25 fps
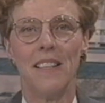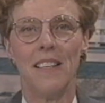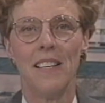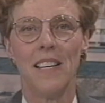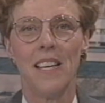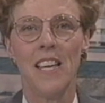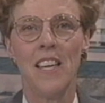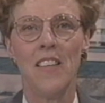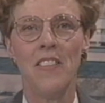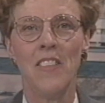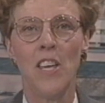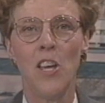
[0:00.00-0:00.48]

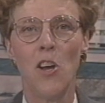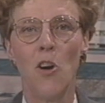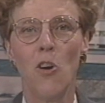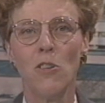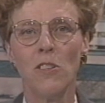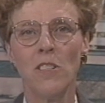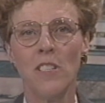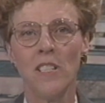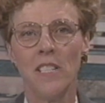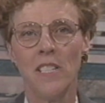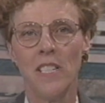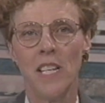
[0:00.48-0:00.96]
In the
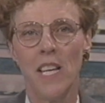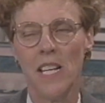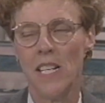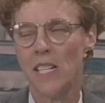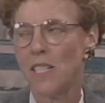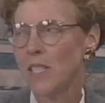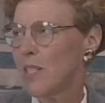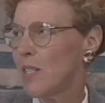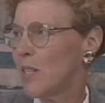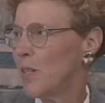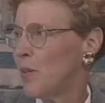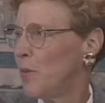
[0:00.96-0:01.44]
olden
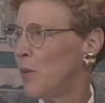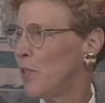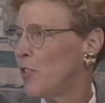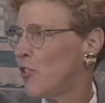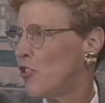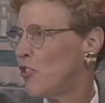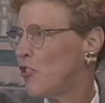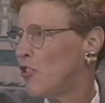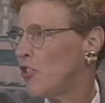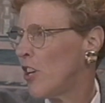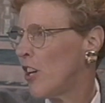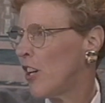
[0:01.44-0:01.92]
days,
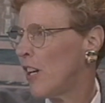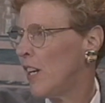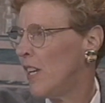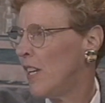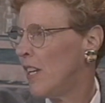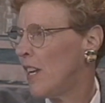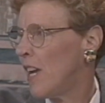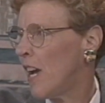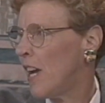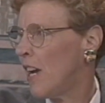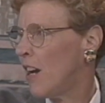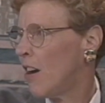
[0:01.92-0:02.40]
which Jerry
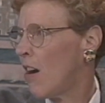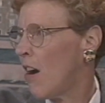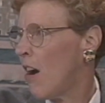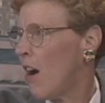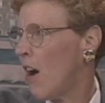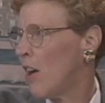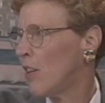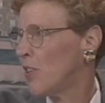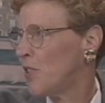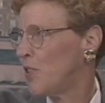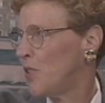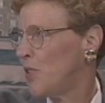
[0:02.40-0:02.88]
and I are
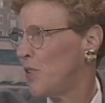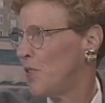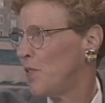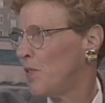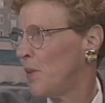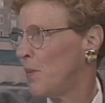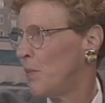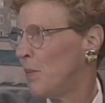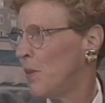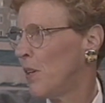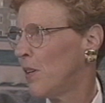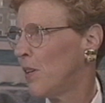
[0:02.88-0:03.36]
all too
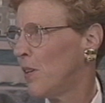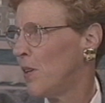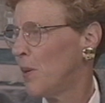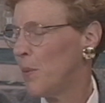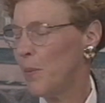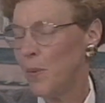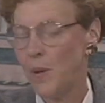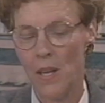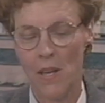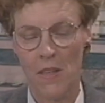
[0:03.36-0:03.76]
familiar with,